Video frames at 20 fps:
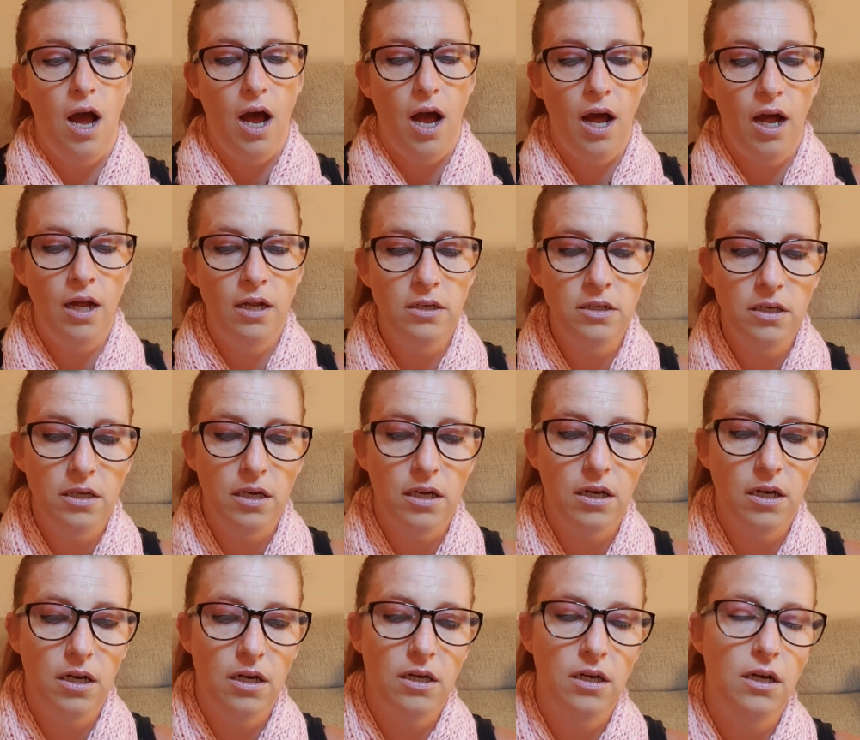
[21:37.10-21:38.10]
And
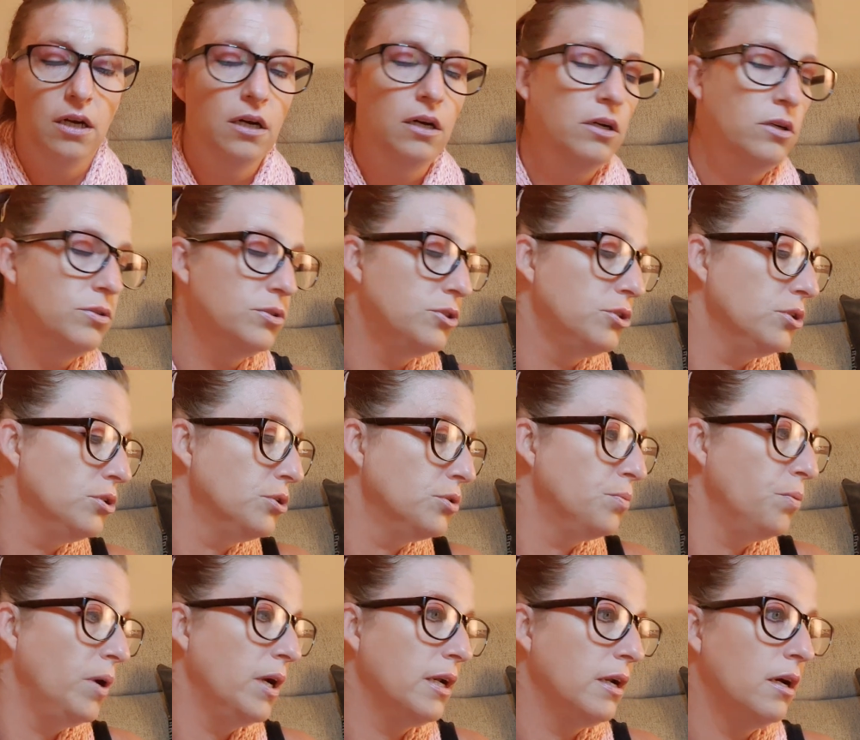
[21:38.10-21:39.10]
I just,
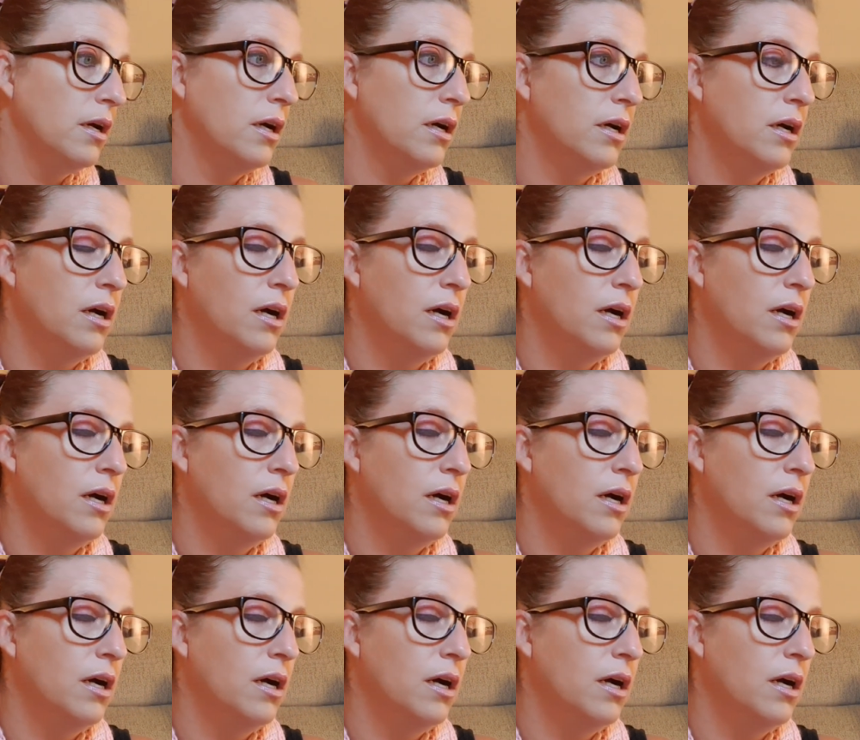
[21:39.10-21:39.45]
when I